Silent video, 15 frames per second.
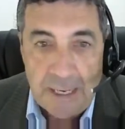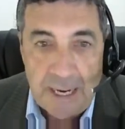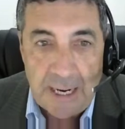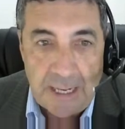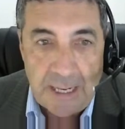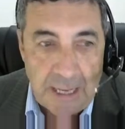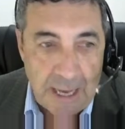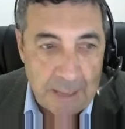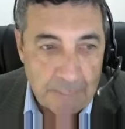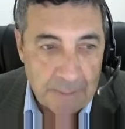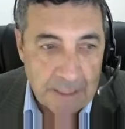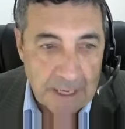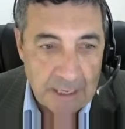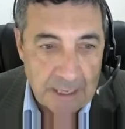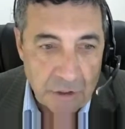Any
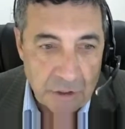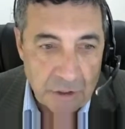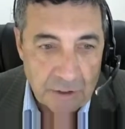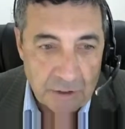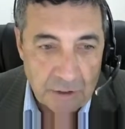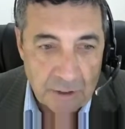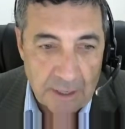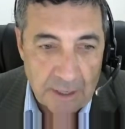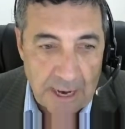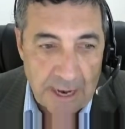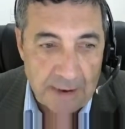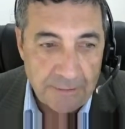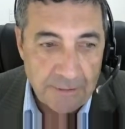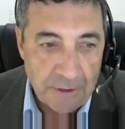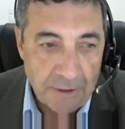applications
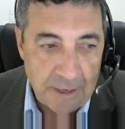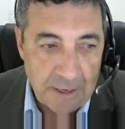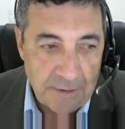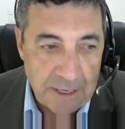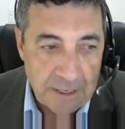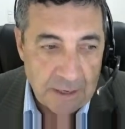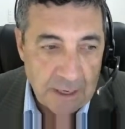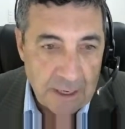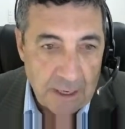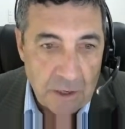after the event